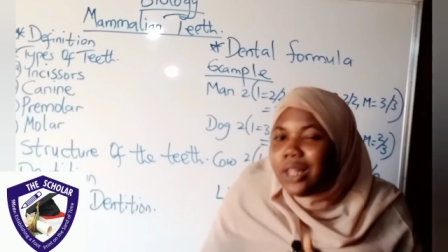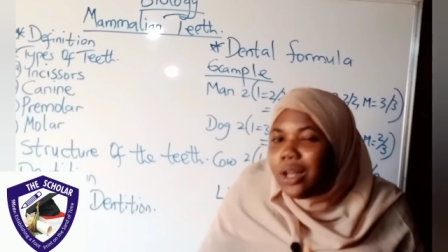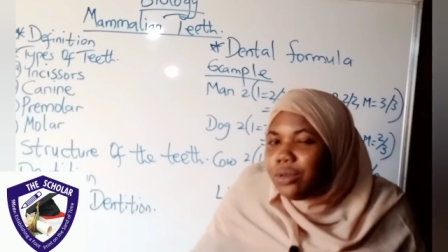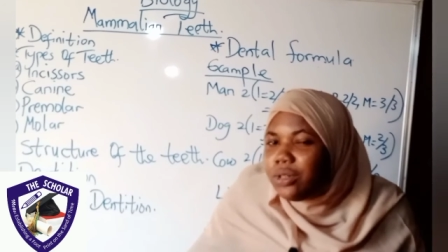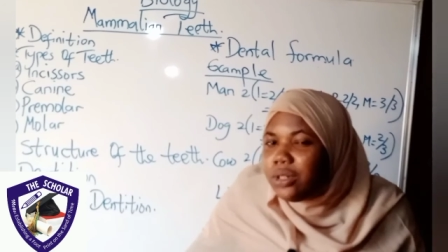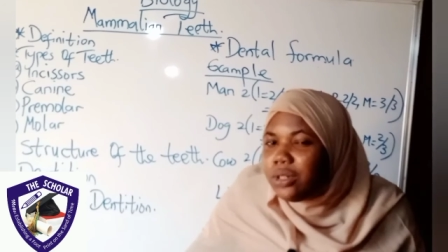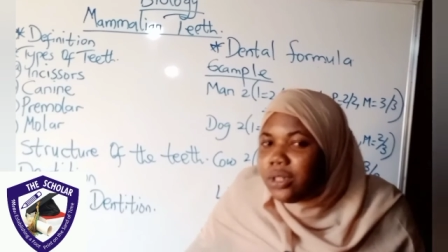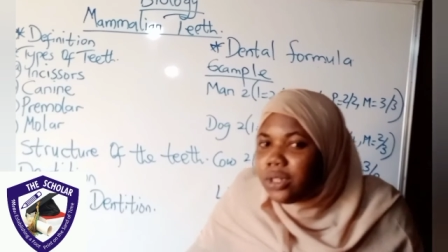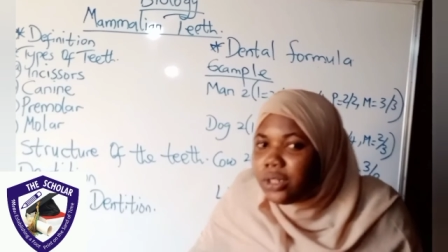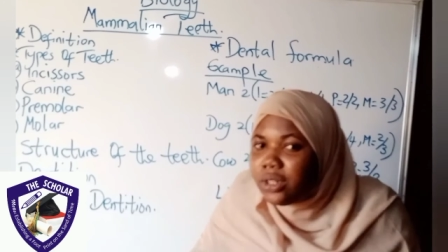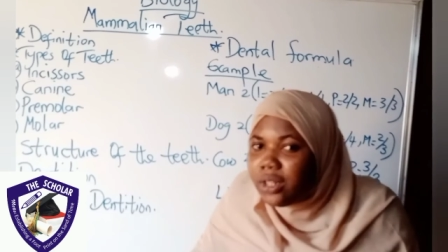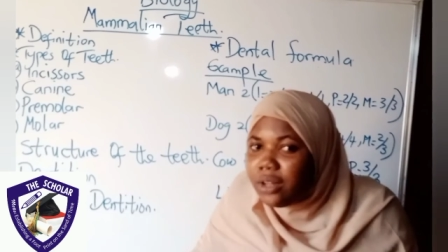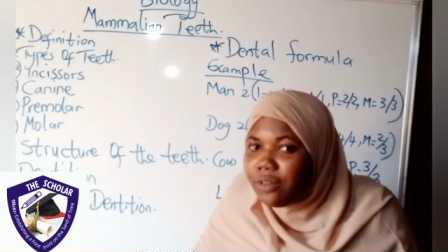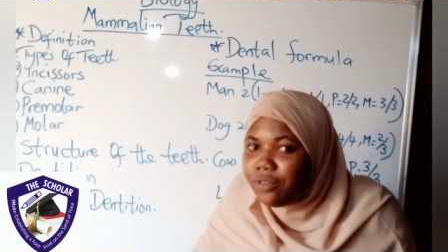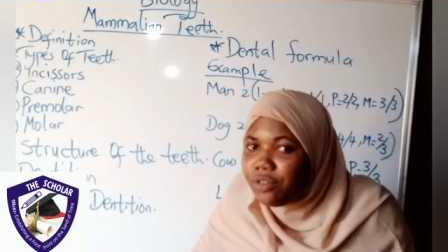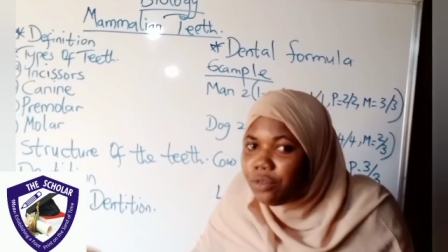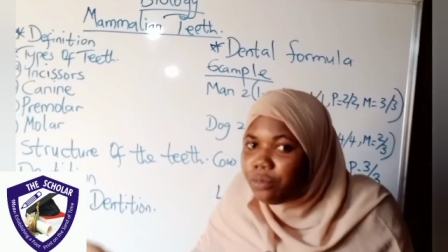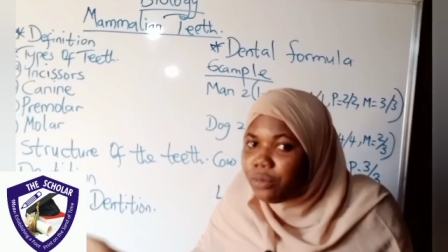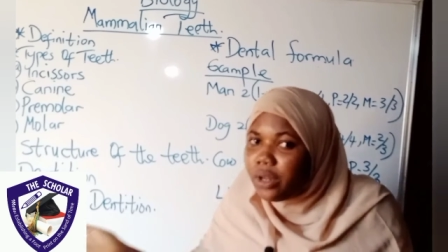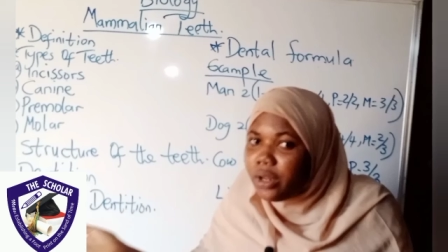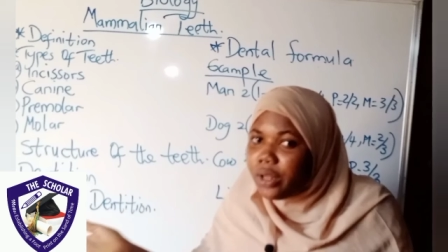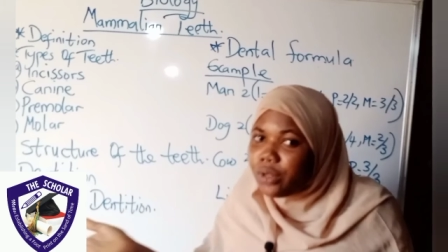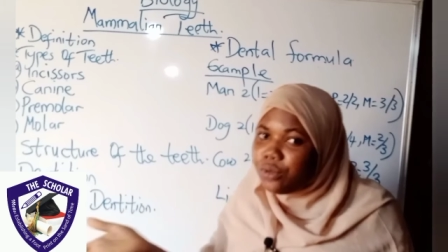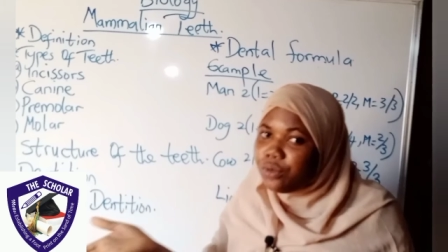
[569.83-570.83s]
out the dental
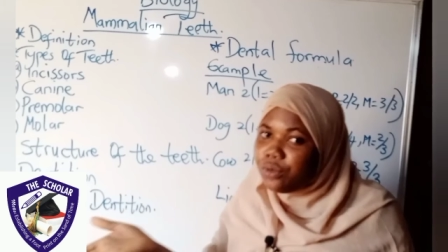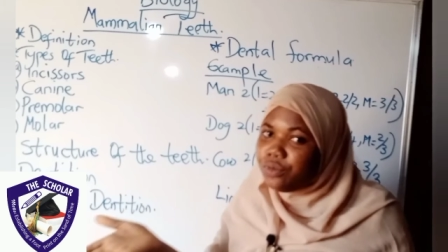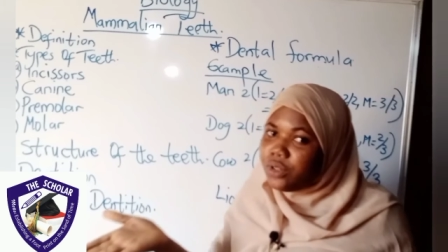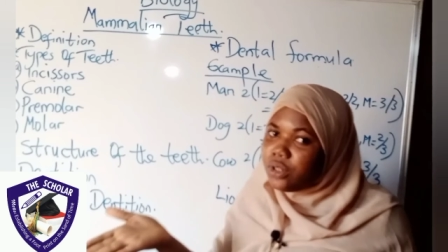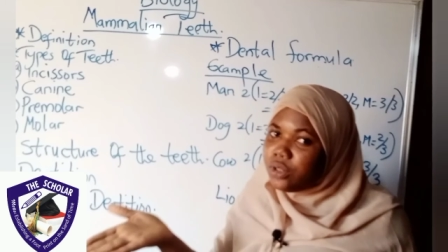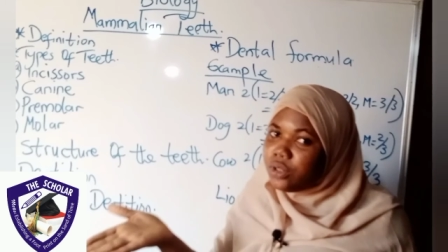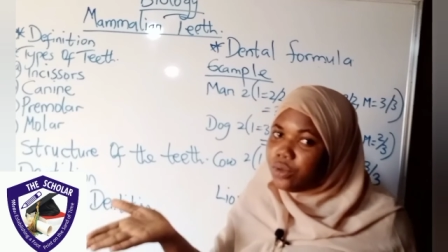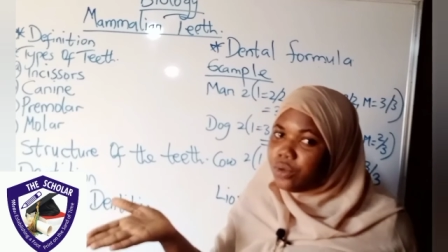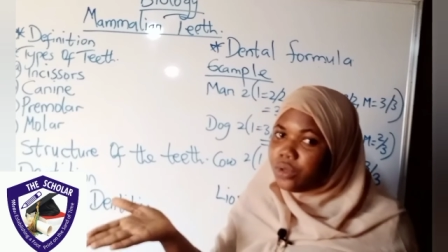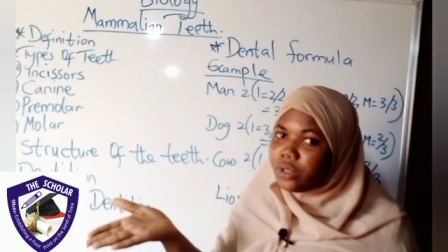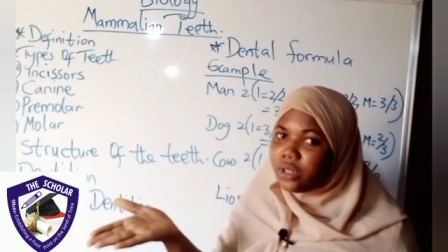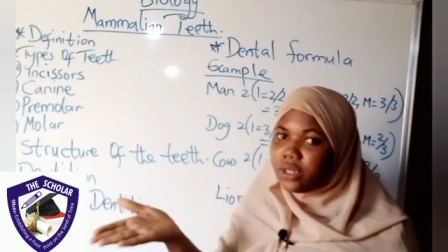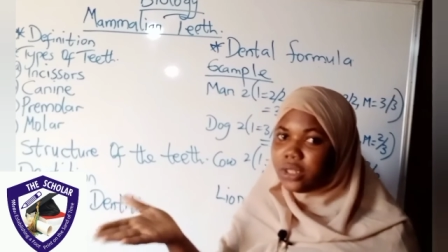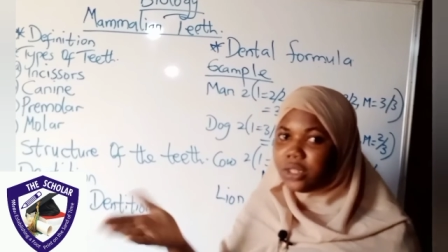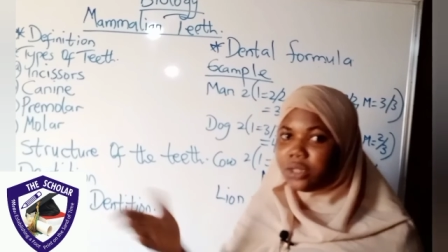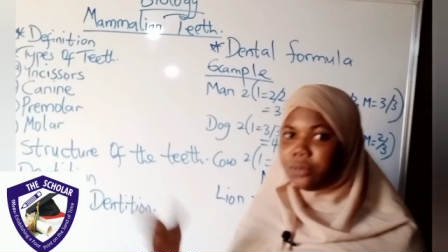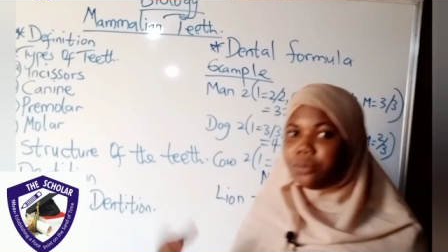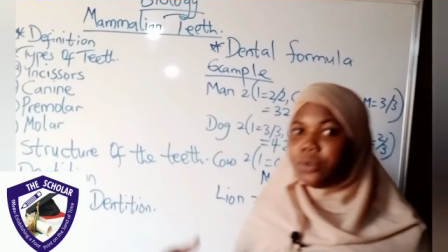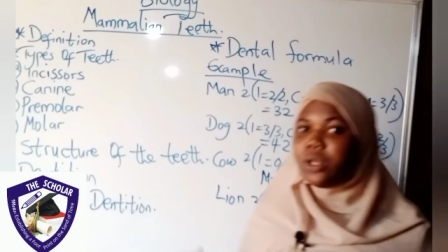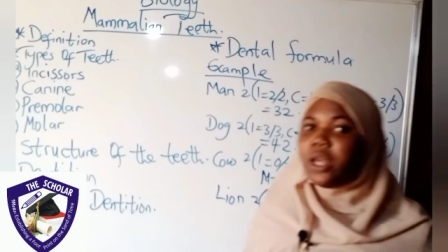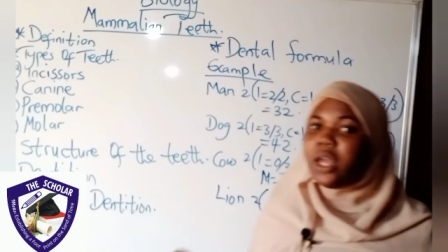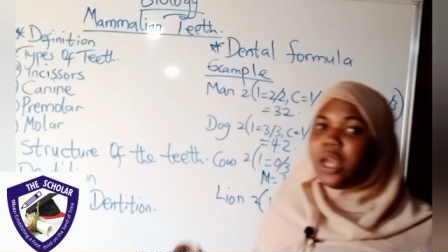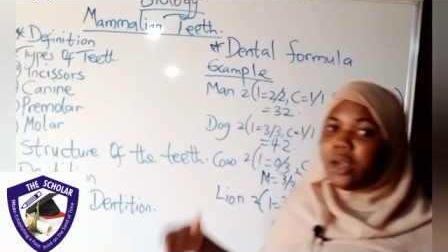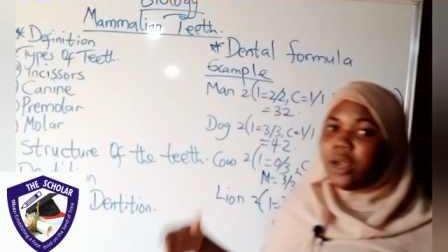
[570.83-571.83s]
formulas of this
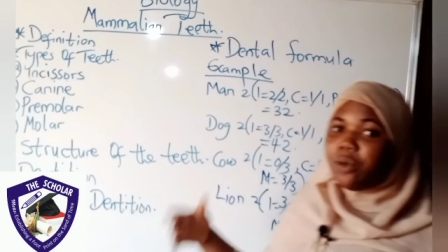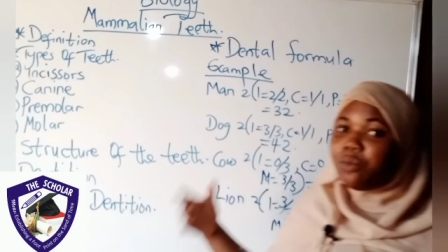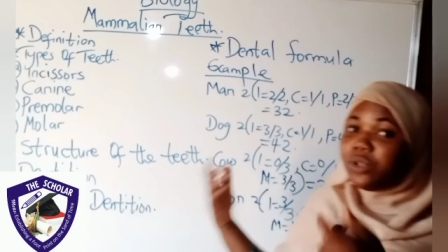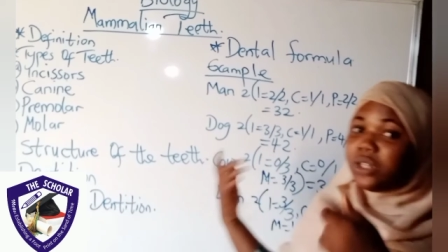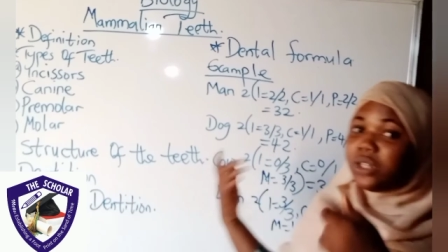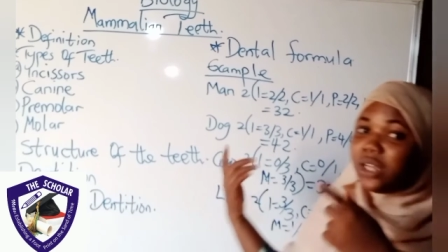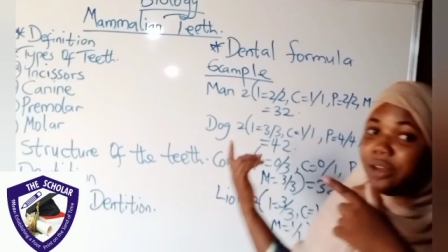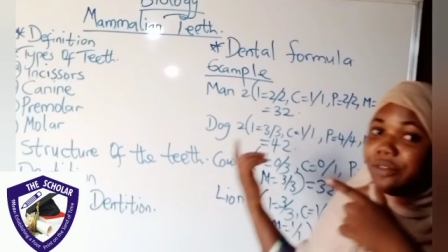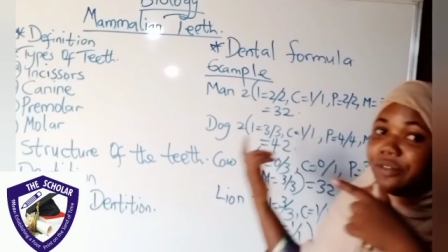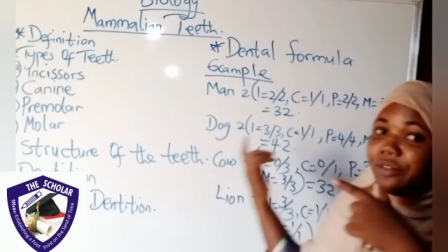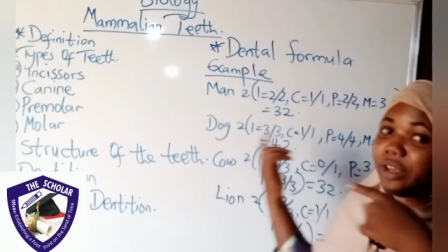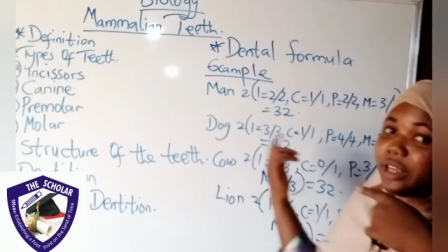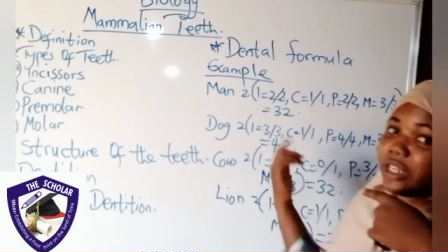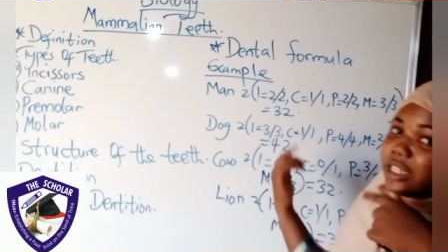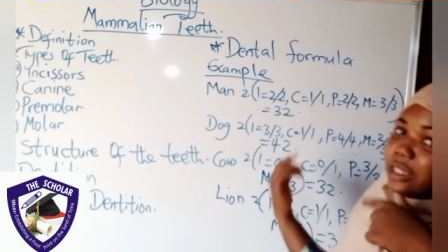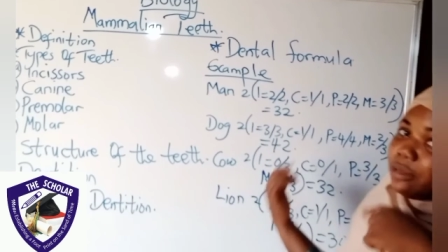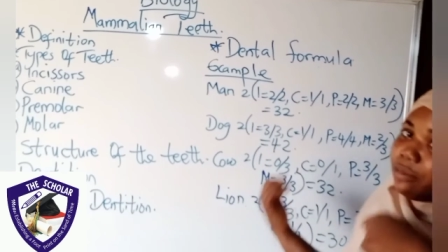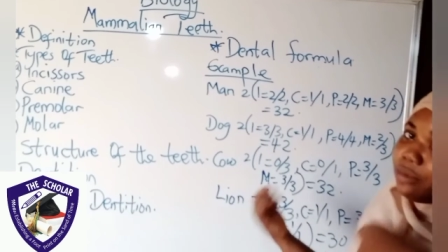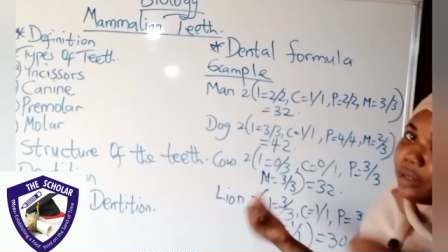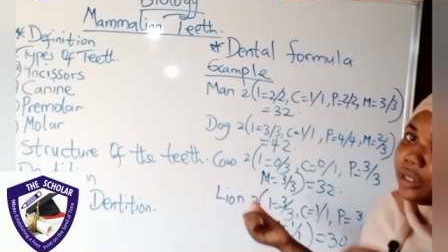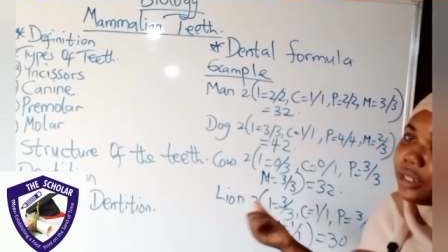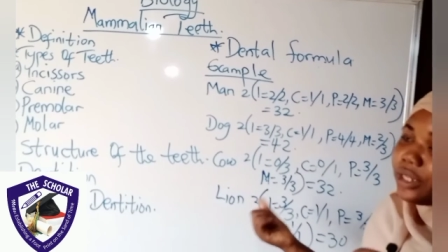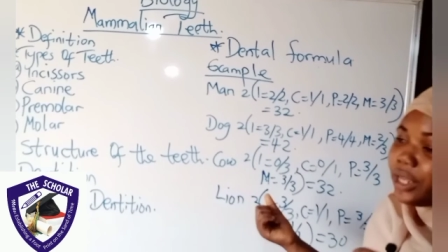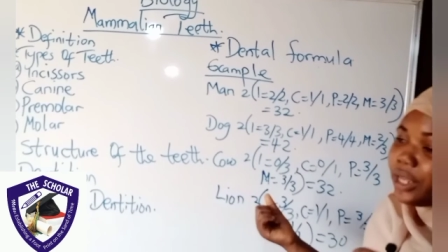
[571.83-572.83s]
organism, which I've
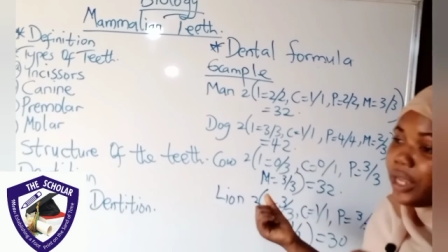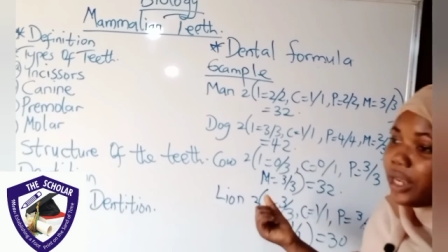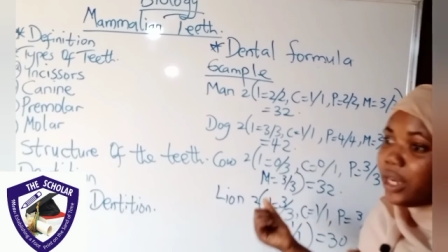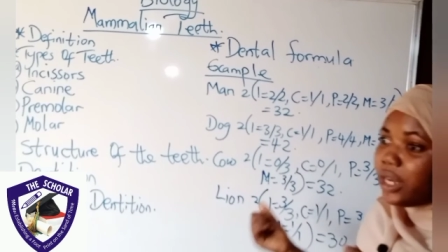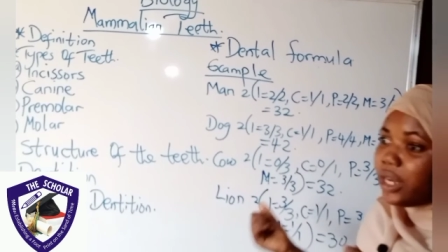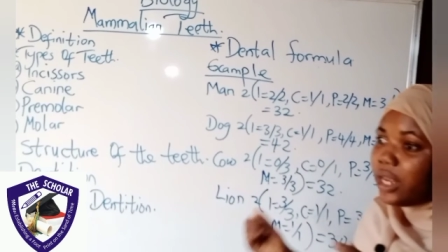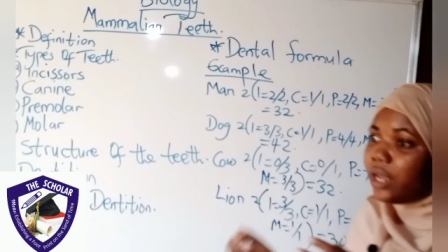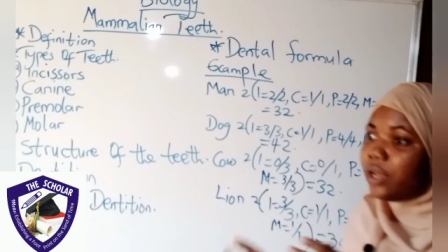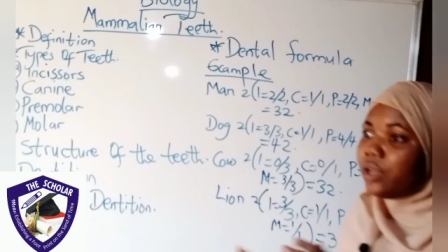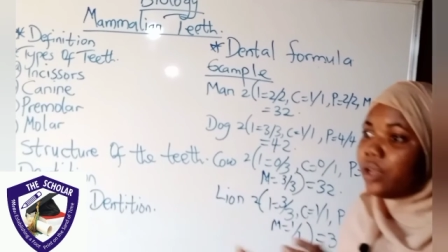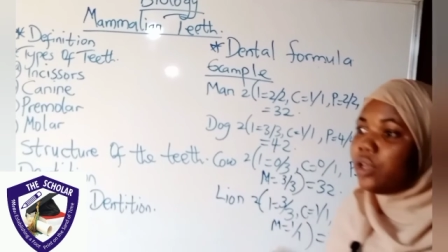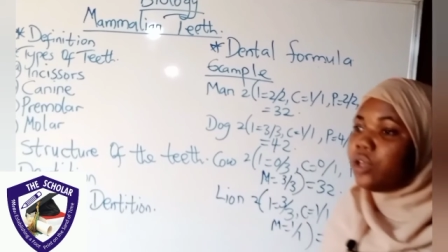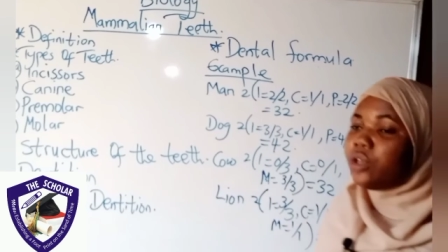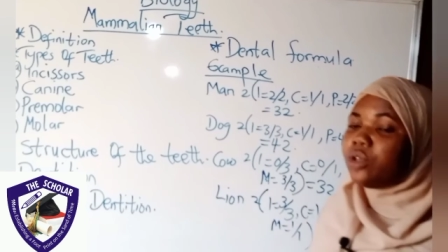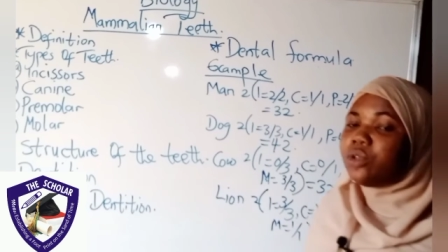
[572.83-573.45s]
explained earlier.